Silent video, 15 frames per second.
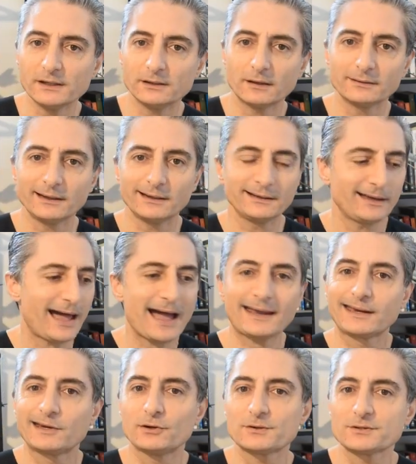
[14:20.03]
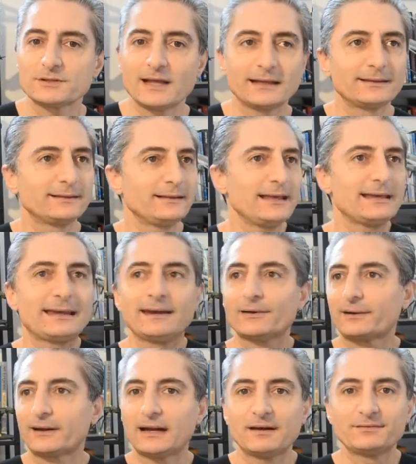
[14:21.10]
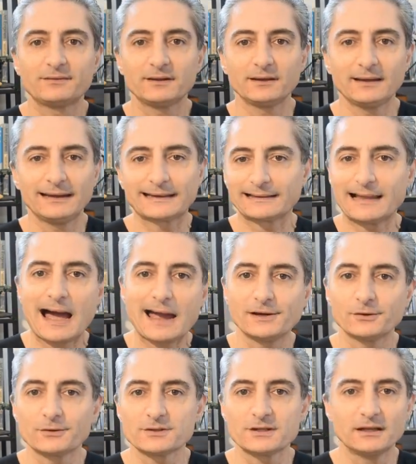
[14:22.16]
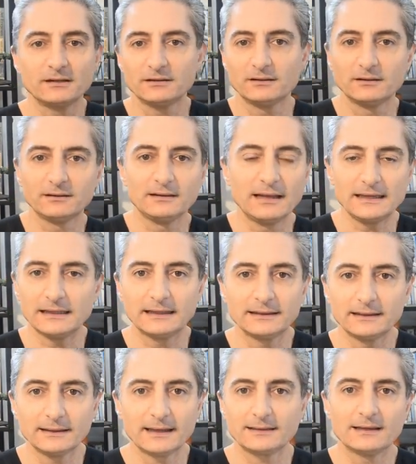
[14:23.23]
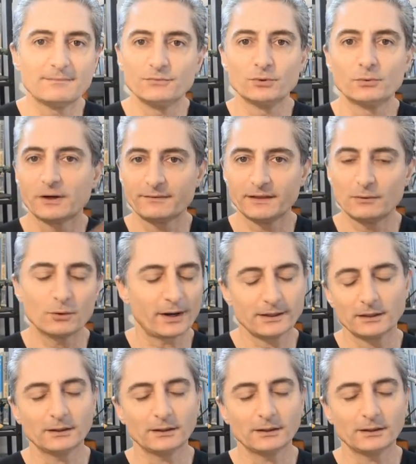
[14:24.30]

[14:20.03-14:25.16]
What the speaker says: You know, the hackers that take aircraft airliners and they let them do whatever they want.